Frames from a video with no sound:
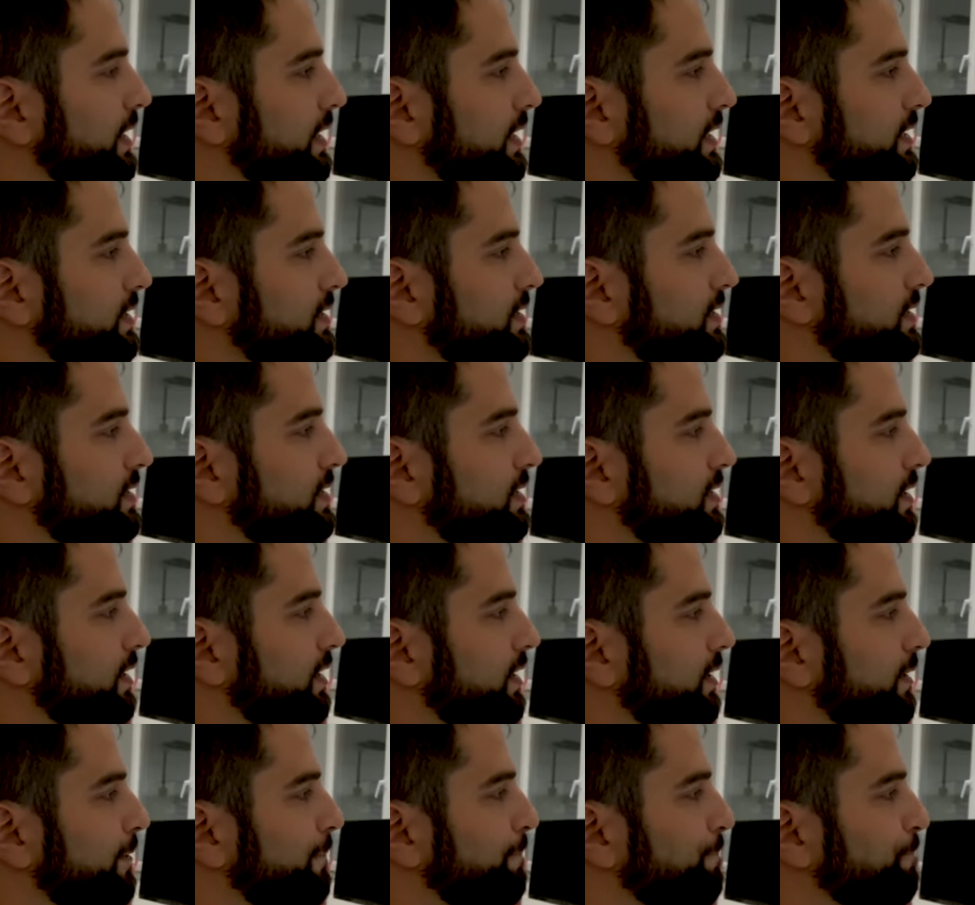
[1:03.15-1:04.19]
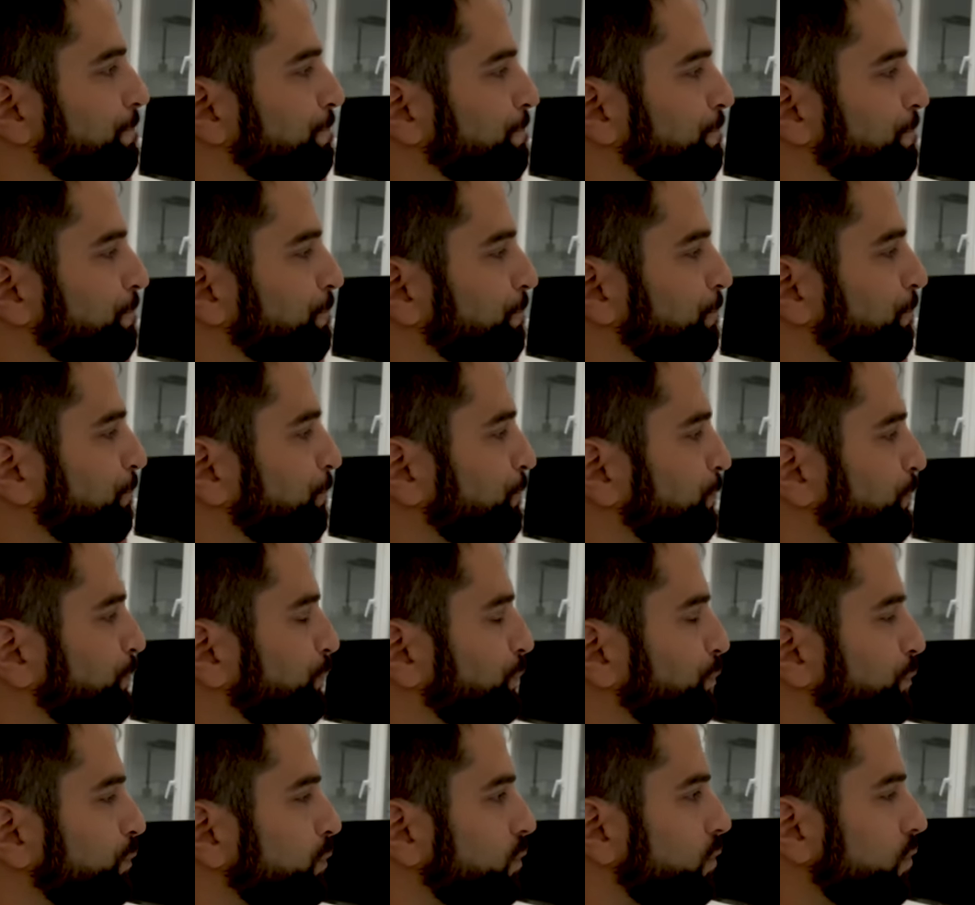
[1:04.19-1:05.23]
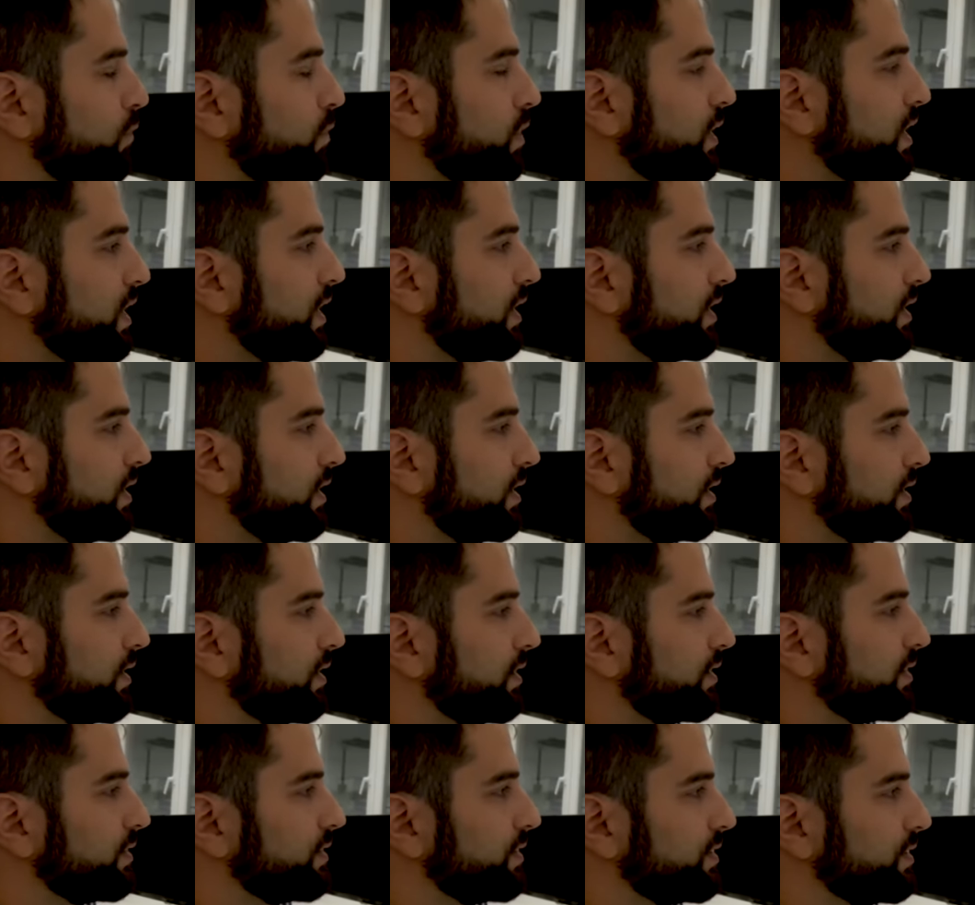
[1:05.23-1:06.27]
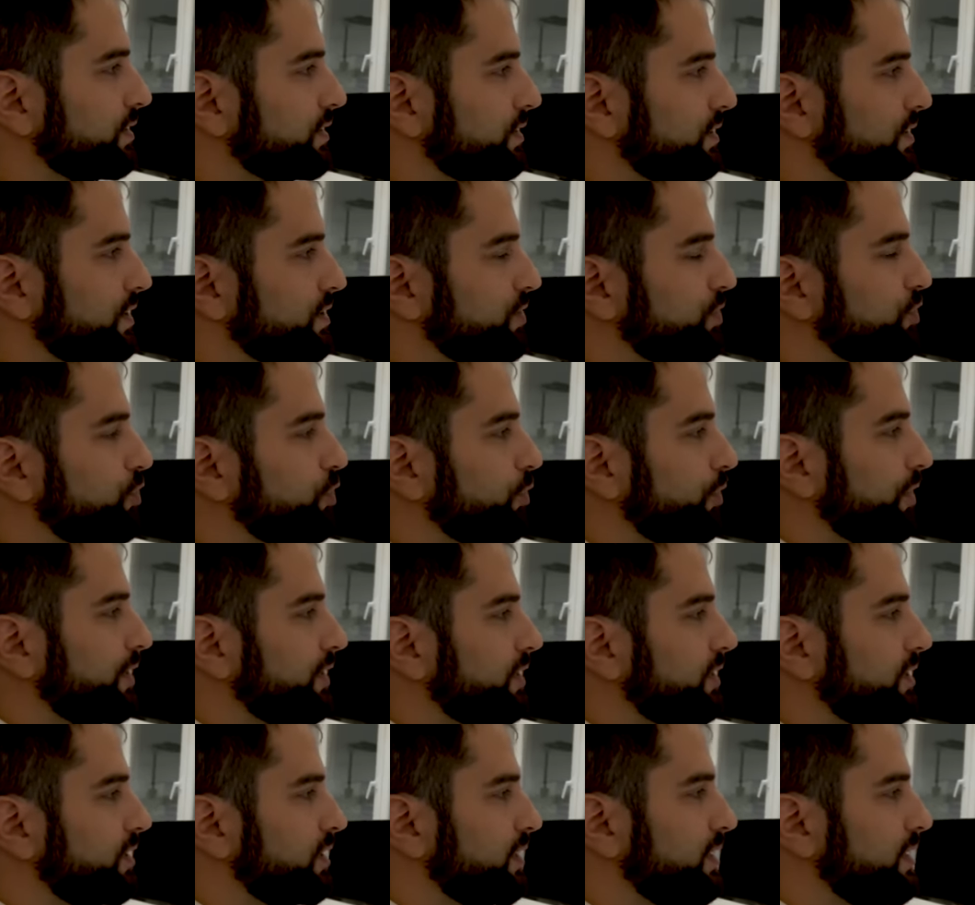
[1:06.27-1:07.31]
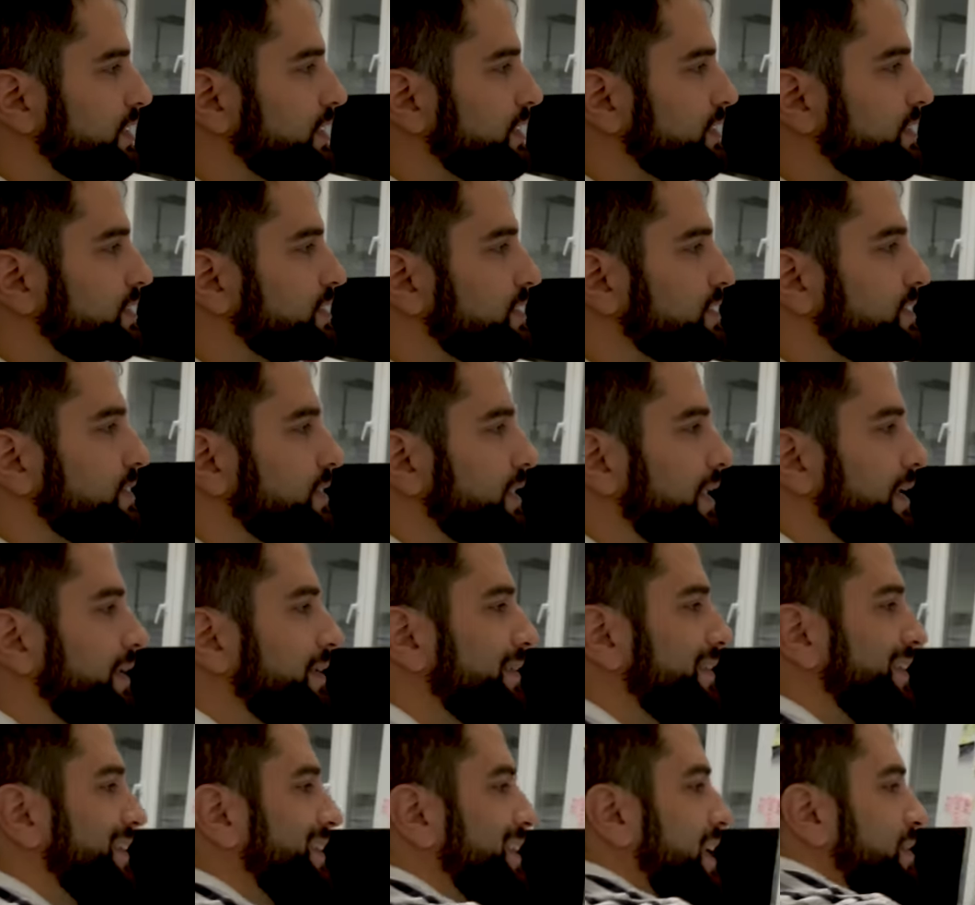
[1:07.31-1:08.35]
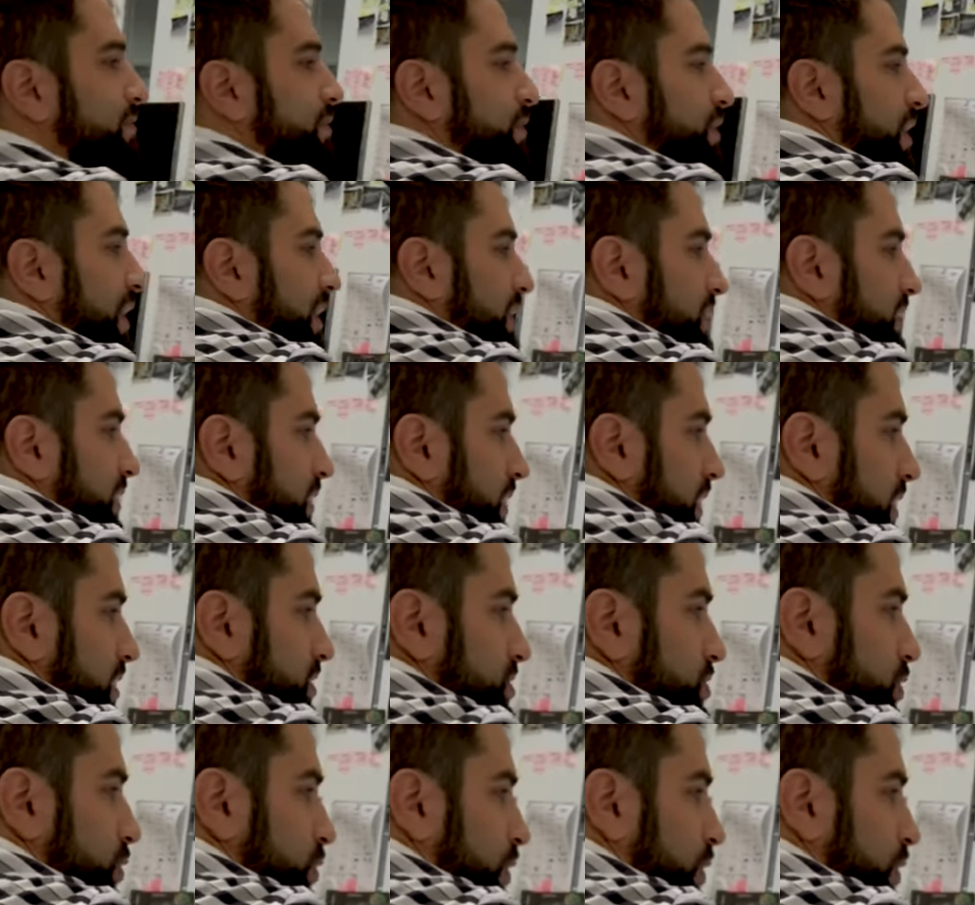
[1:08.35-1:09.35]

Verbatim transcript: it this joint is never ending. Yeah, so